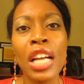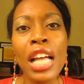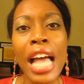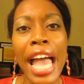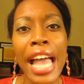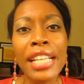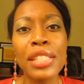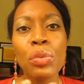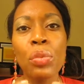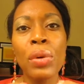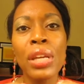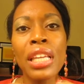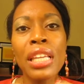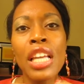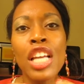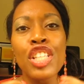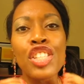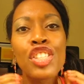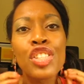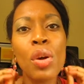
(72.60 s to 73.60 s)
as we
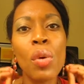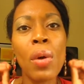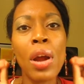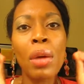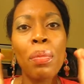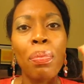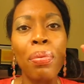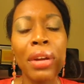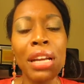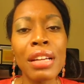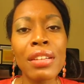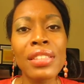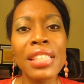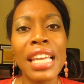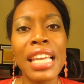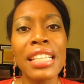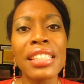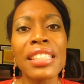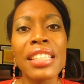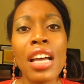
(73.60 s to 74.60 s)
sow our prayers
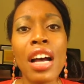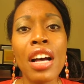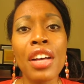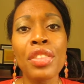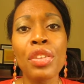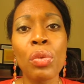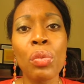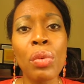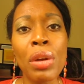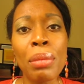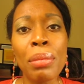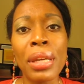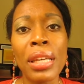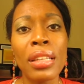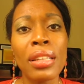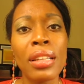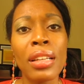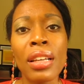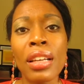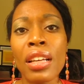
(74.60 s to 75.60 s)
into other women,
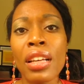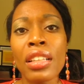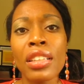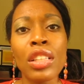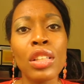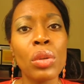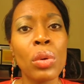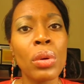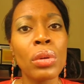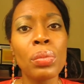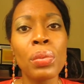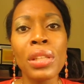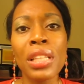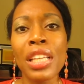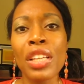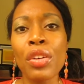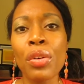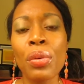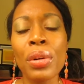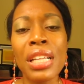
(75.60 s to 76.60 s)
the Lord will
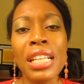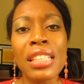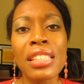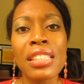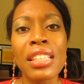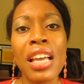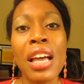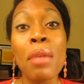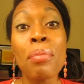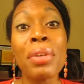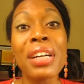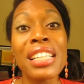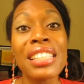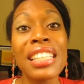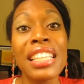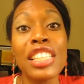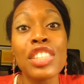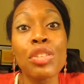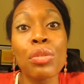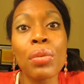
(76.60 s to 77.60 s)
increase because
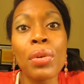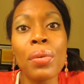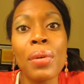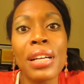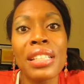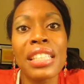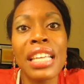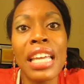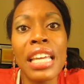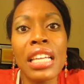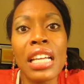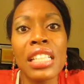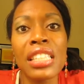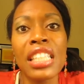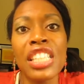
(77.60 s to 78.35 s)
He's through us, in us.